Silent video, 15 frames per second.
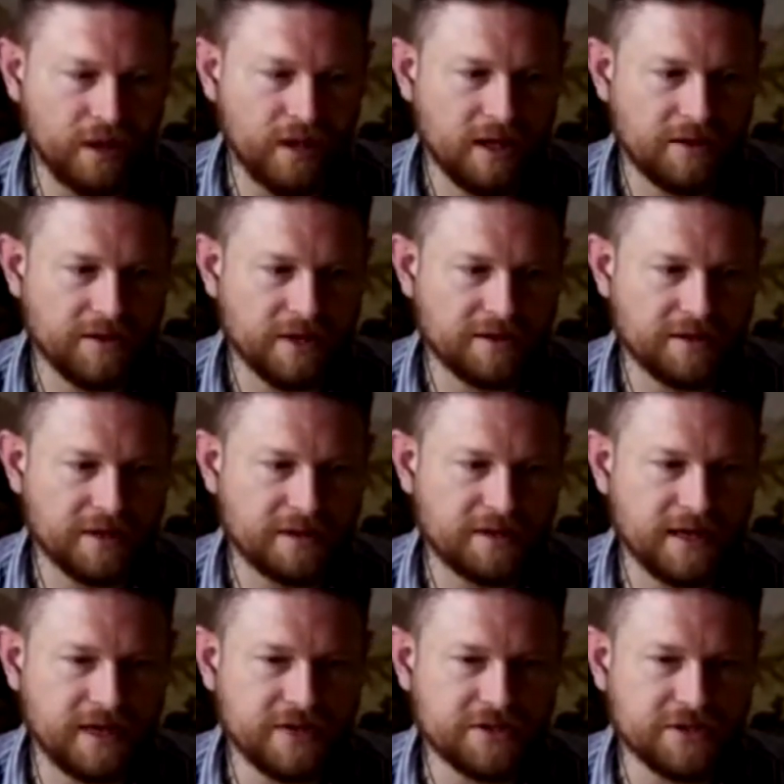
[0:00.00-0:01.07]
that
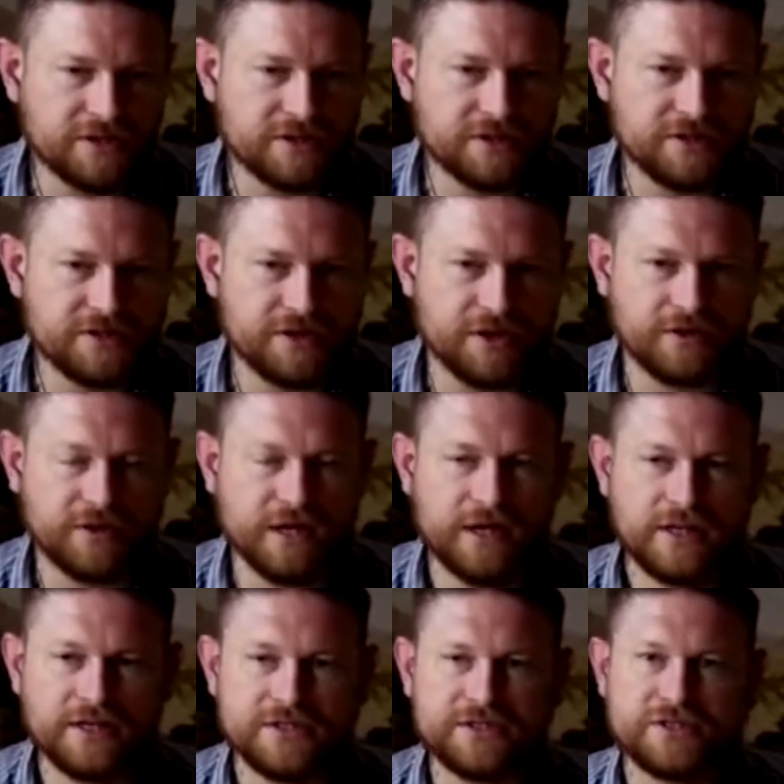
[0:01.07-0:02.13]
they just
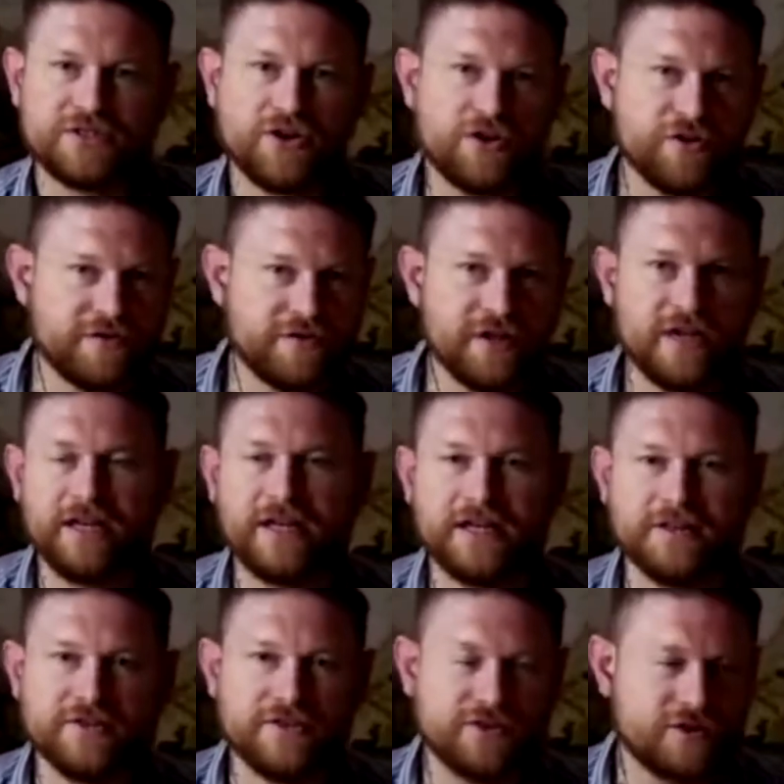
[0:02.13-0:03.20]
surfed in
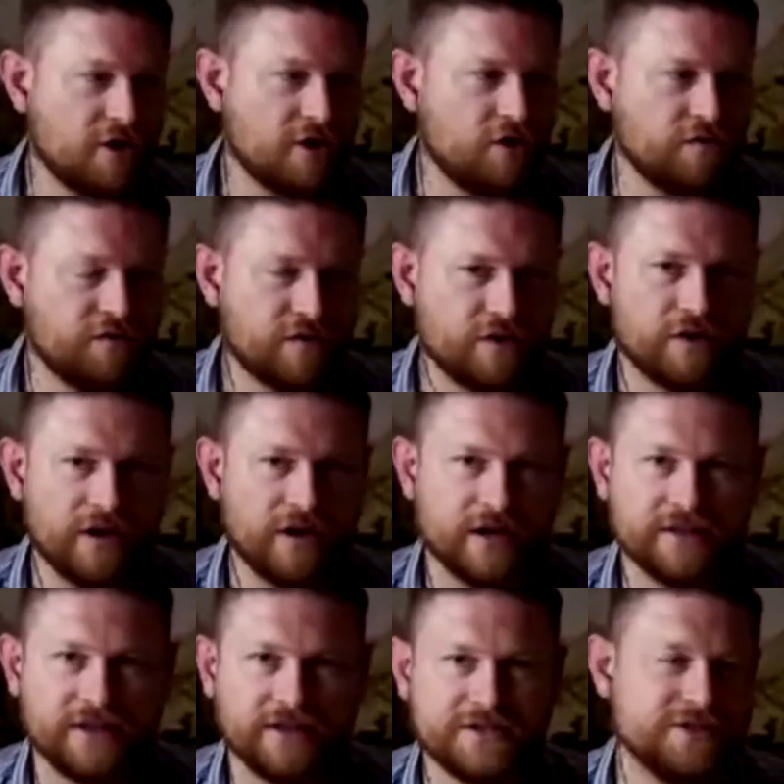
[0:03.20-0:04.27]
and took over,
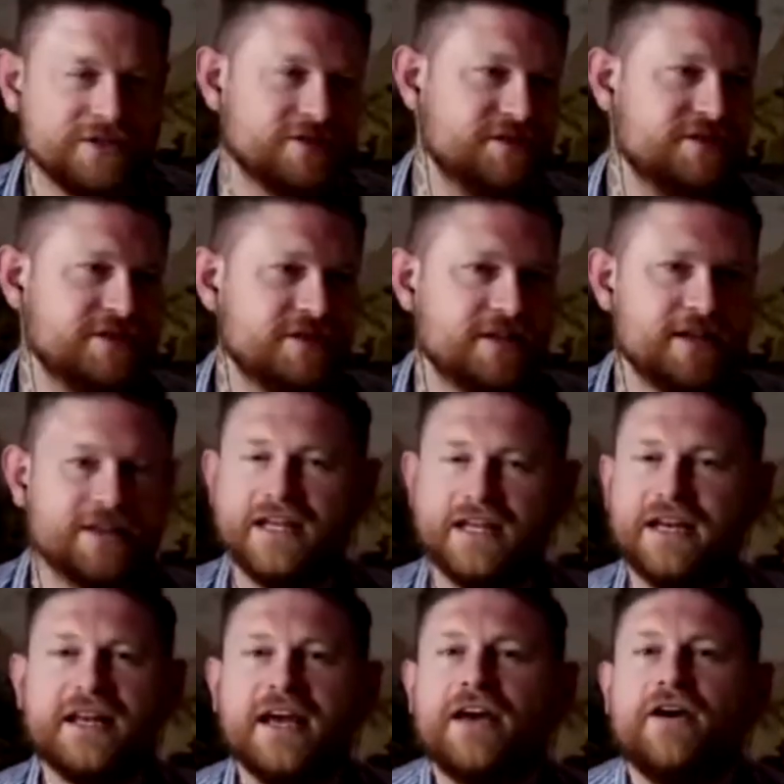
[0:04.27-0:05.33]
and they
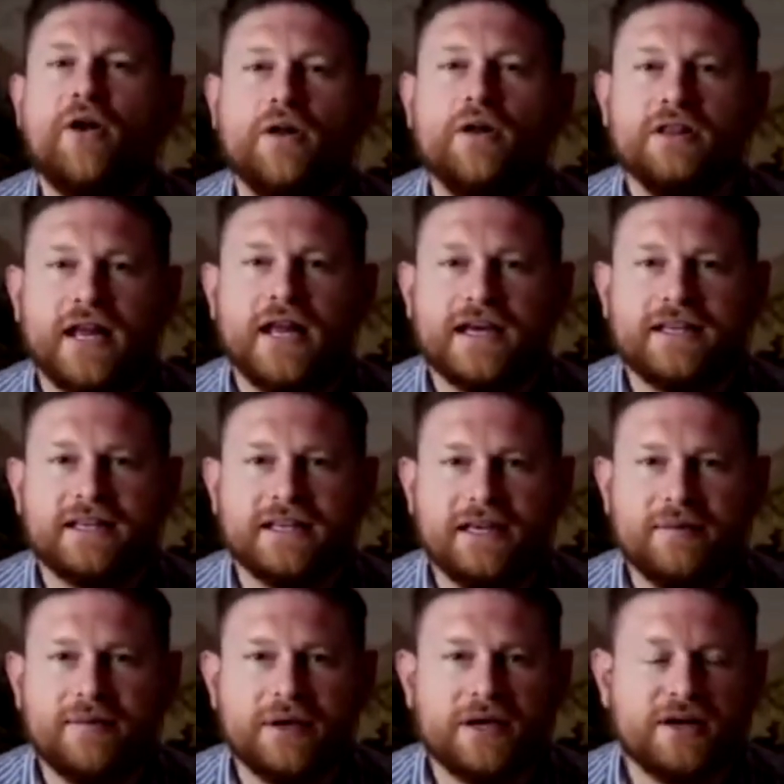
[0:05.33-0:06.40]
did it all
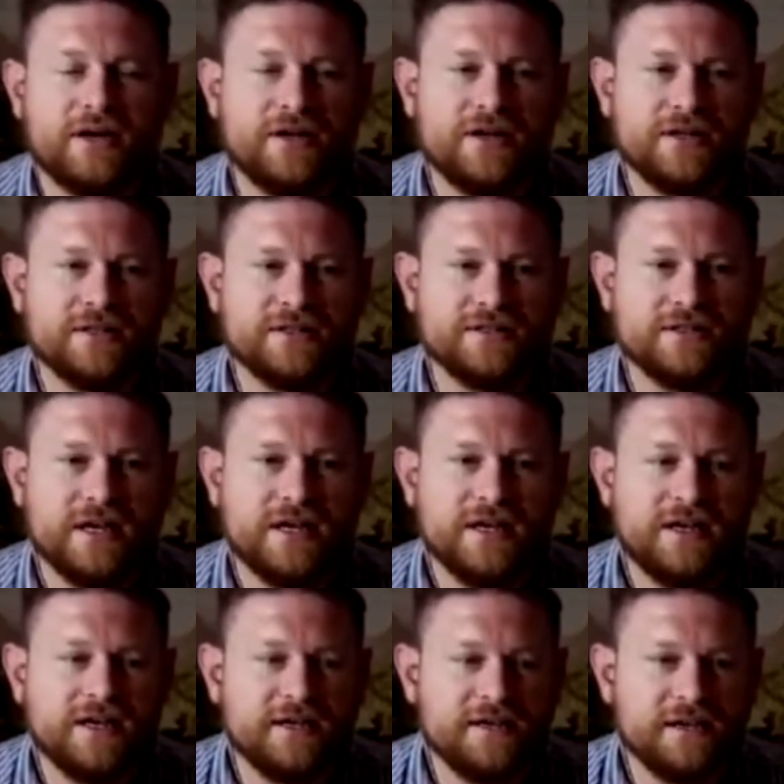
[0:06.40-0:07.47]
lightly because
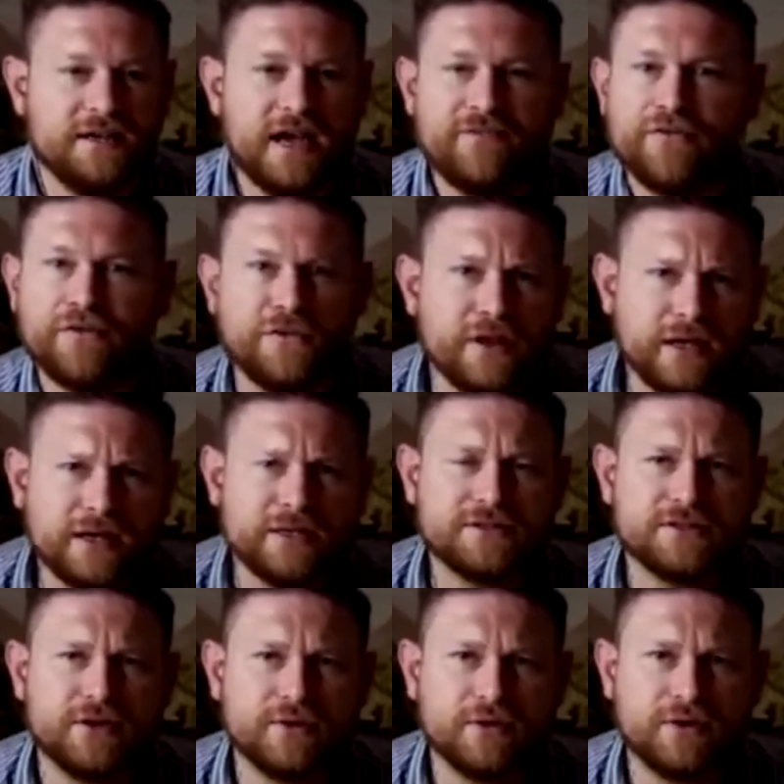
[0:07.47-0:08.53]
everything is
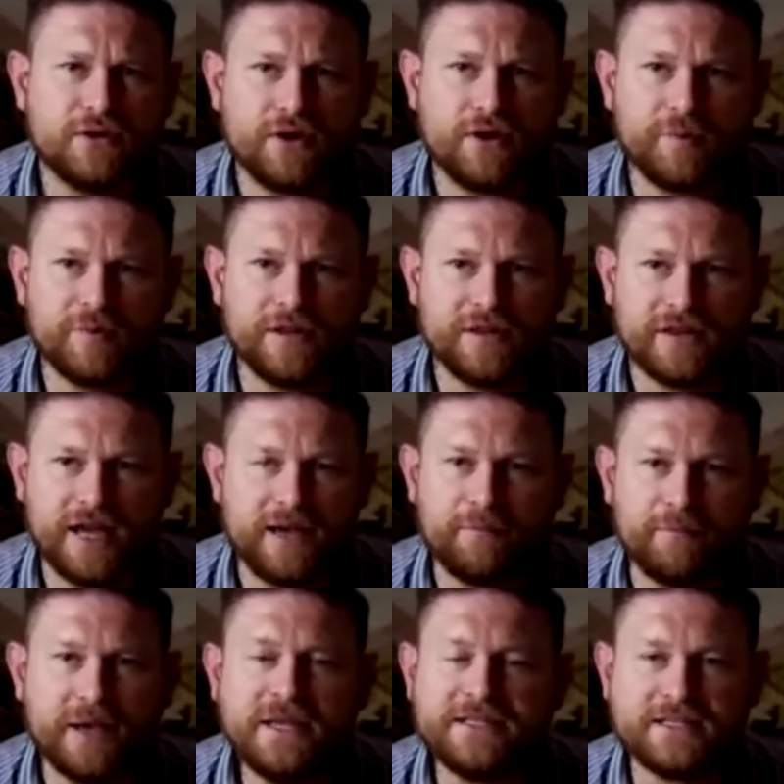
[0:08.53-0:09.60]
so corrupt, and they
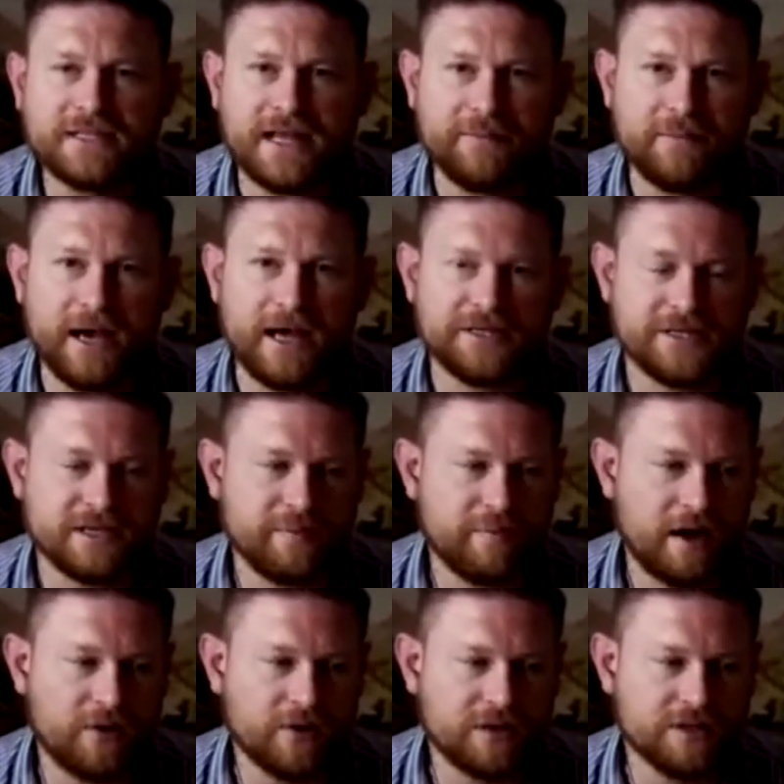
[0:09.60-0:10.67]
basically had magic
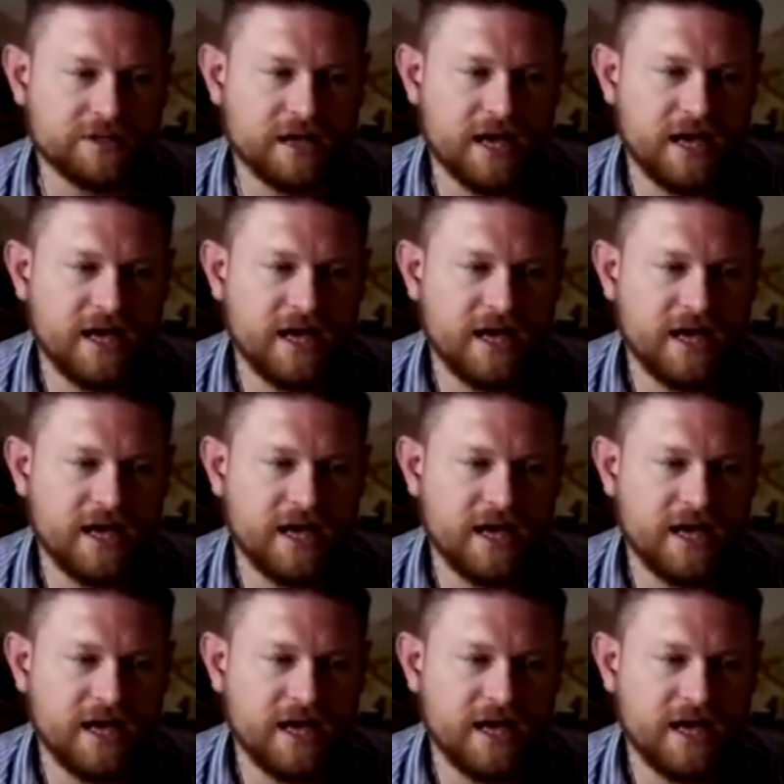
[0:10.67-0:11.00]
powers.